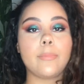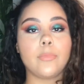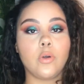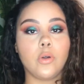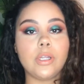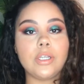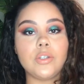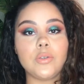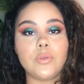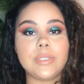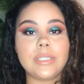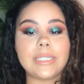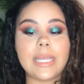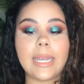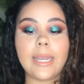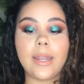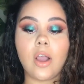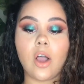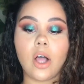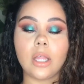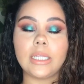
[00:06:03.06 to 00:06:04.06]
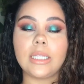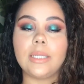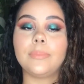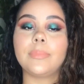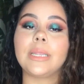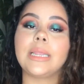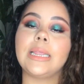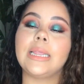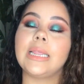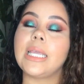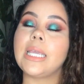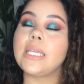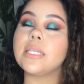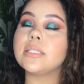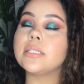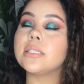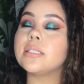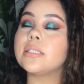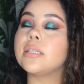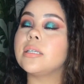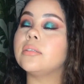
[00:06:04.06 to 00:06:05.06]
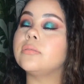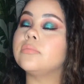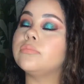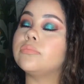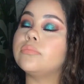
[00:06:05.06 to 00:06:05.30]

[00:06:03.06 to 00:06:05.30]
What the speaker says: I'm going to set it all in place.